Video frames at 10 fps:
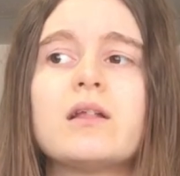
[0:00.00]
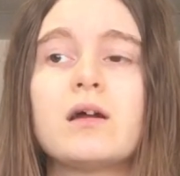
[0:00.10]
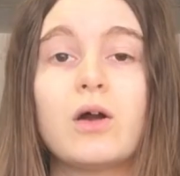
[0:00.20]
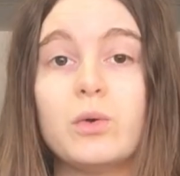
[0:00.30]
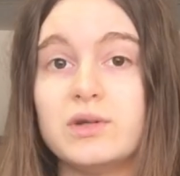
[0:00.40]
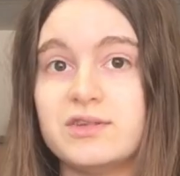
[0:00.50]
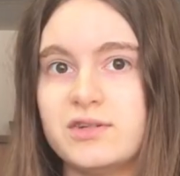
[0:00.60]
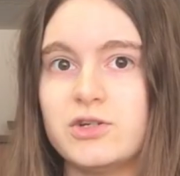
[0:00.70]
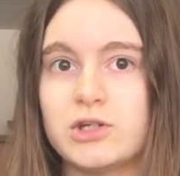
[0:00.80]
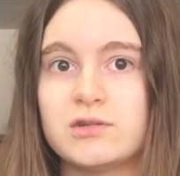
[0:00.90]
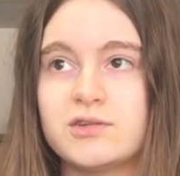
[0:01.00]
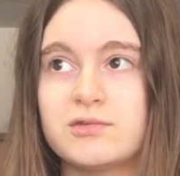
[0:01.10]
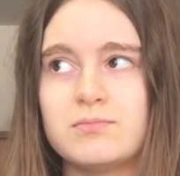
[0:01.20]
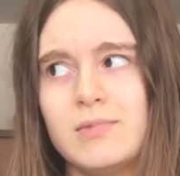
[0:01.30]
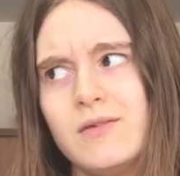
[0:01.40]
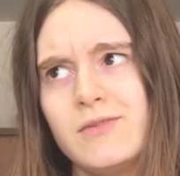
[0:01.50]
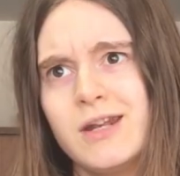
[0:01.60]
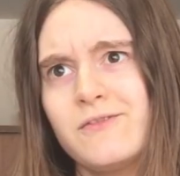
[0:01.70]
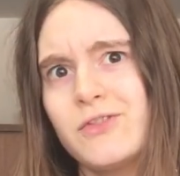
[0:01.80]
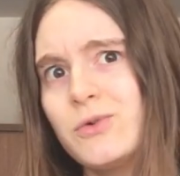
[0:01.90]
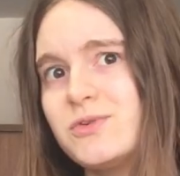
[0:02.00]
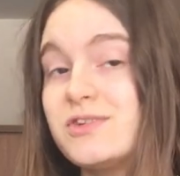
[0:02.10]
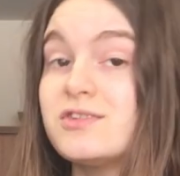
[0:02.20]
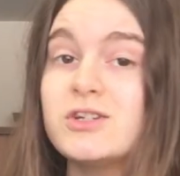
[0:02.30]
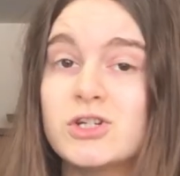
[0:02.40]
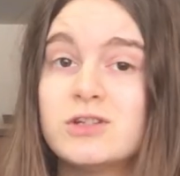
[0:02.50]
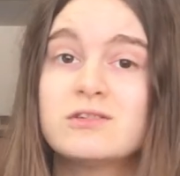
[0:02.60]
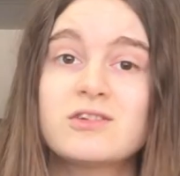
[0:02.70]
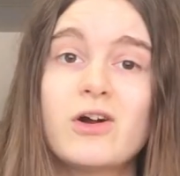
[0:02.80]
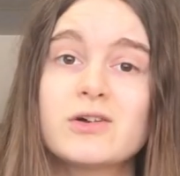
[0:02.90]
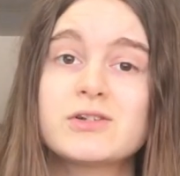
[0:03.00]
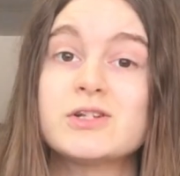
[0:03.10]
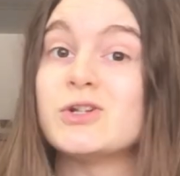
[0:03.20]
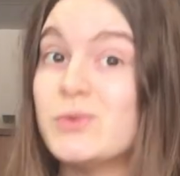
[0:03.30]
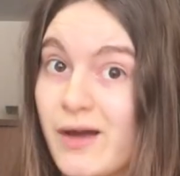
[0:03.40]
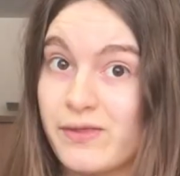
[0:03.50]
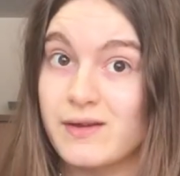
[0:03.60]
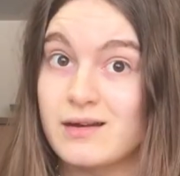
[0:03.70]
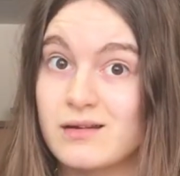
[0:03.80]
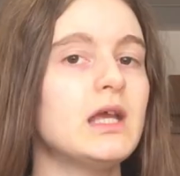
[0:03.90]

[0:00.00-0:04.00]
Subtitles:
their own decisions, even if those decisions are to do nothing.